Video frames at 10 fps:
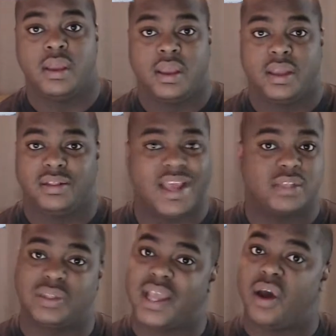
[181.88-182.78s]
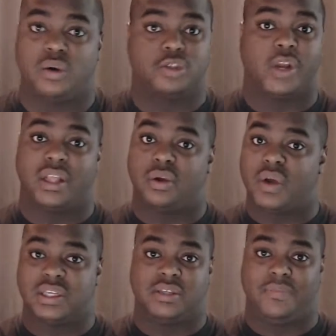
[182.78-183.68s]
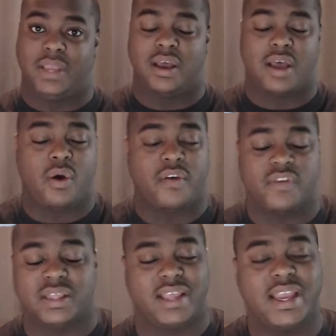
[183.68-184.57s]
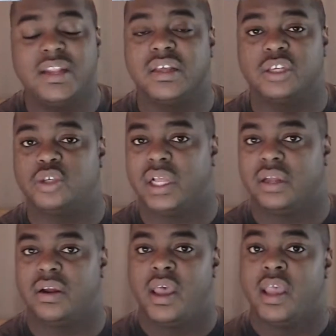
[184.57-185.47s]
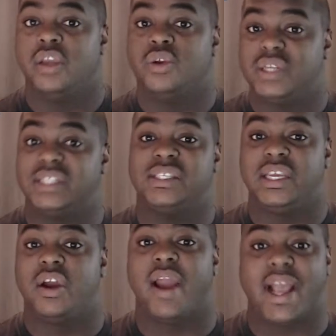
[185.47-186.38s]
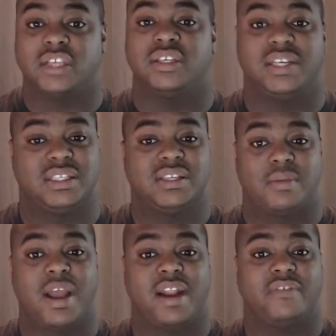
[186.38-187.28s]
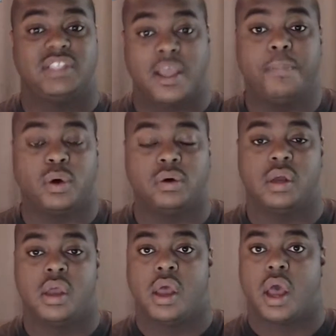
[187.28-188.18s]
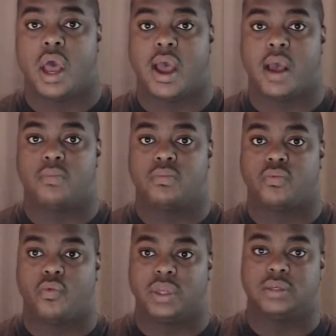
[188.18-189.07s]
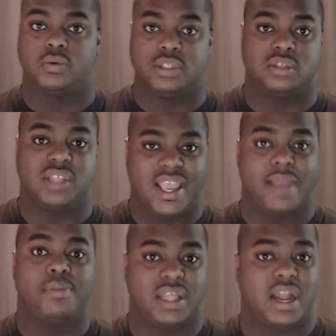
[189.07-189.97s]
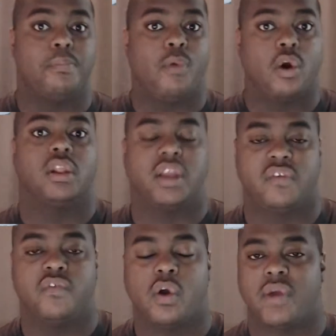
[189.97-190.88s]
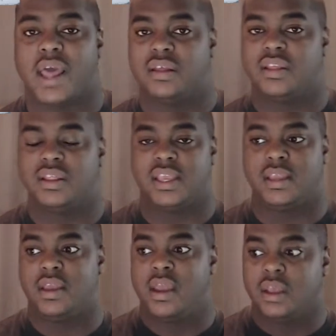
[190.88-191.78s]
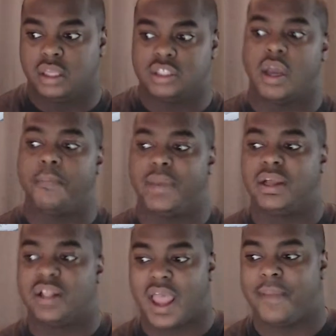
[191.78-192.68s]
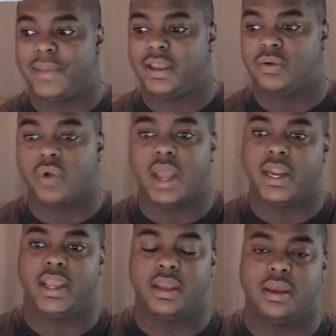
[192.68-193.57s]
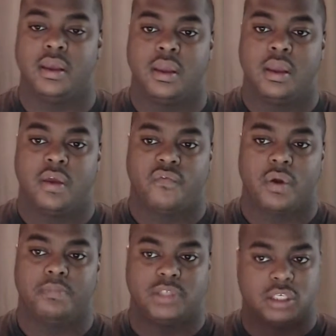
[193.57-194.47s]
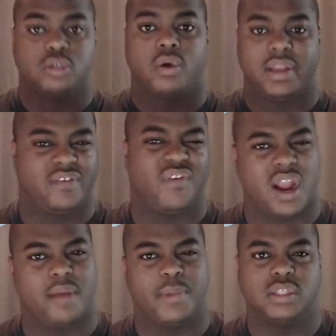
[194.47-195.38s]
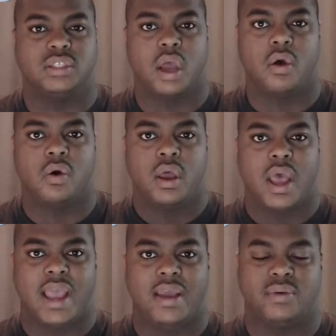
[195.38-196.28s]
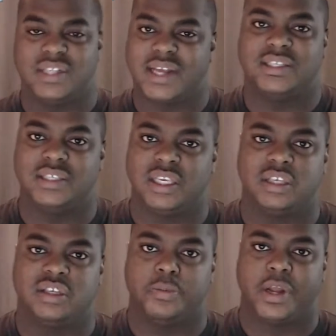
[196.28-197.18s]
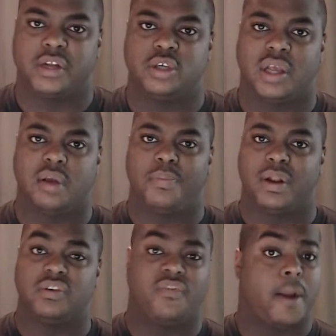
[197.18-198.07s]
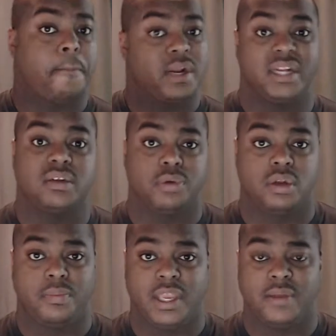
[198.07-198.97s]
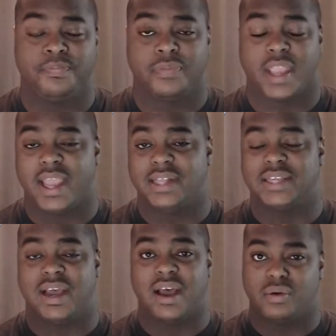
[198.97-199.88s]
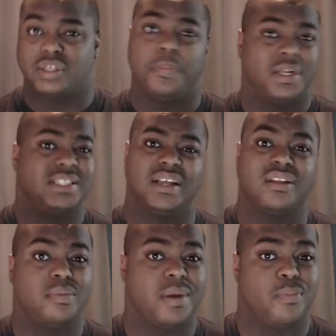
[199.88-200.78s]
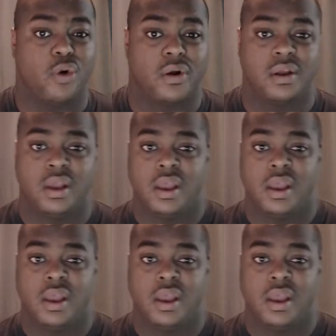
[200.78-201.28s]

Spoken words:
And that's what that whole trailer was to me. However, at the end of the trailer, you did see her actually in some kind of temple, which is the gameplay that I'm more looking for rather than the jumping, climbing, running from destroying environments. So it was nice to see the Tomb Raider trailer, but it was very predictable to me, and I was hoping to see a little bit more.